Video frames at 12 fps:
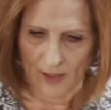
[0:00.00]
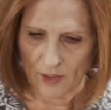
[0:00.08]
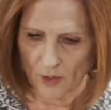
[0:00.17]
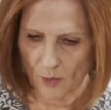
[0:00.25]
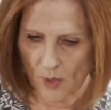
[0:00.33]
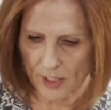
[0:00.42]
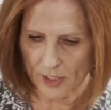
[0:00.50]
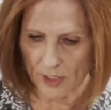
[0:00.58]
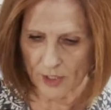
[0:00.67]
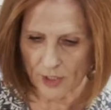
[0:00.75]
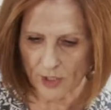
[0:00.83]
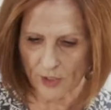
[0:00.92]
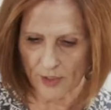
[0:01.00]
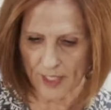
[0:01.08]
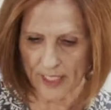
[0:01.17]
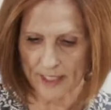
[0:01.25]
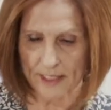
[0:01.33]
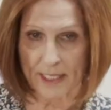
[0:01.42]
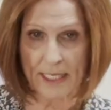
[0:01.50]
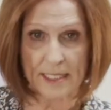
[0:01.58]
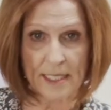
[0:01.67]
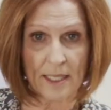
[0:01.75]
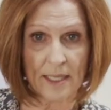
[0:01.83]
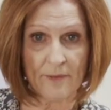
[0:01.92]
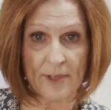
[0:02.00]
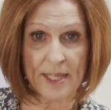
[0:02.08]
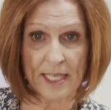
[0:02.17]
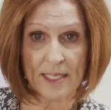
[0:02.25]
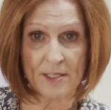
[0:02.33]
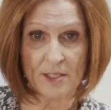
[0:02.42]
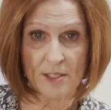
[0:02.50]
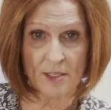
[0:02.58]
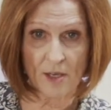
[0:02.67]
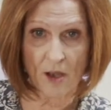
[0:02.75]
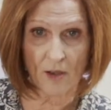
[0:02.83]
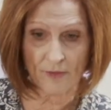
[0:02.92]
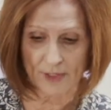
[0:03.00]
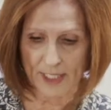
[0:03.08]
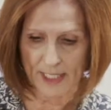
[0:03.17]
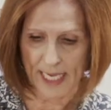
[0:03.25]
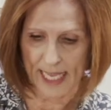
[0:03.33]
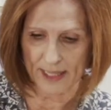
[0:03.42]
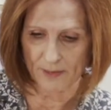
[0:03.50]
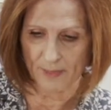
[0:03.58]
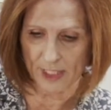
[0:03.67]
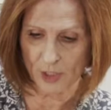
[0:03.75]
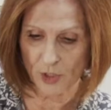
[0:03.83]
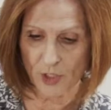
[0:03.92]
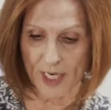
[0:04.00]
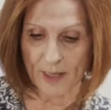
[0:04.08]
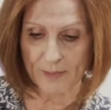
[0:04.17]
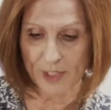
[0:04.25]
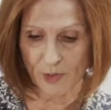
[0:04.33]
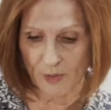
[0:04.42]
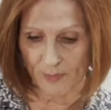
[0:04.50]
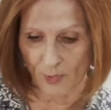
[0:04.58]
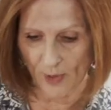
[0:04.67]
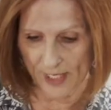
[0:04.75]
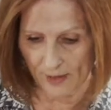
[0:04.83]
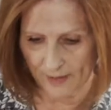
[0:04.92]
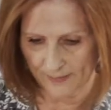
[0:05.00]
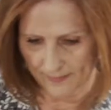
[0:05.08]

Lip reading: You'll want to stir this until everything is dissolved and the mixture comes to a boil.